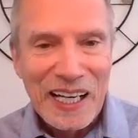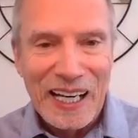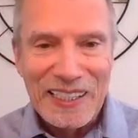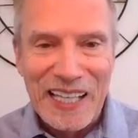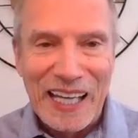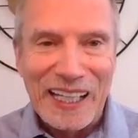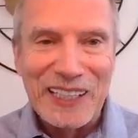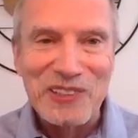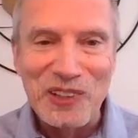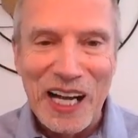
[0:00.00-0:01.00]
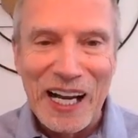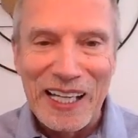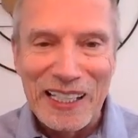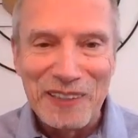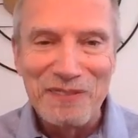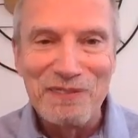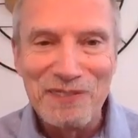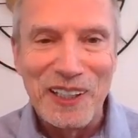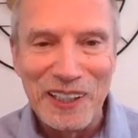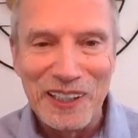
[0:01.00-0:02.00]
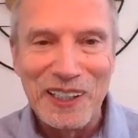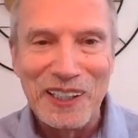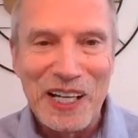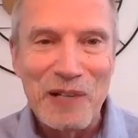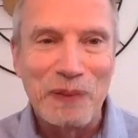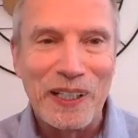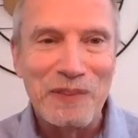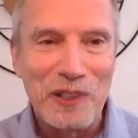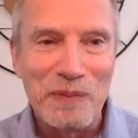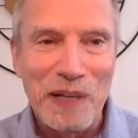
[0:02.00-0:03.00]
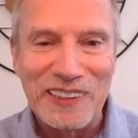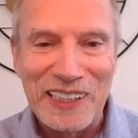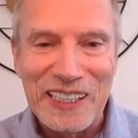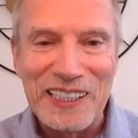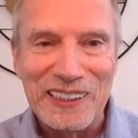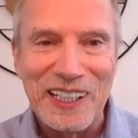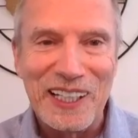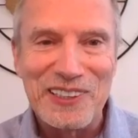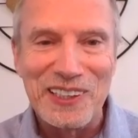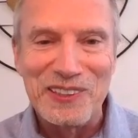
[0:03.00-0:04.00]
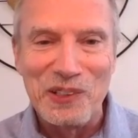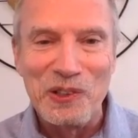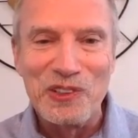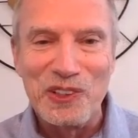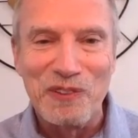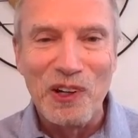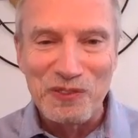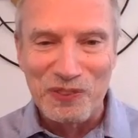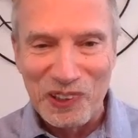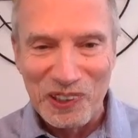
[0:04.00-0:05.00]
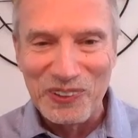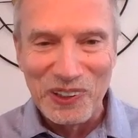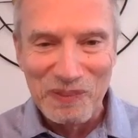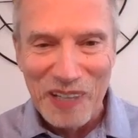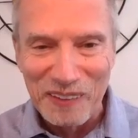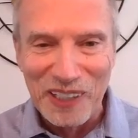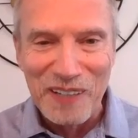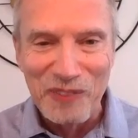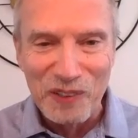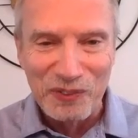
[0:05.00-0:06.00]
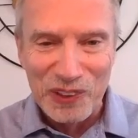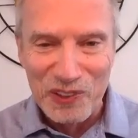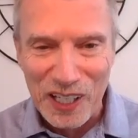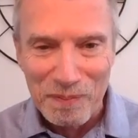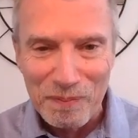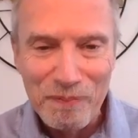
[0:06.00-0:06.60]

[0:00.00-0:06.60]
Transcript: And I sat next to a guy in an airplane. We were about to eat. And I said, so who'd you vote for, if you don't mind? Well, I voted for Trump.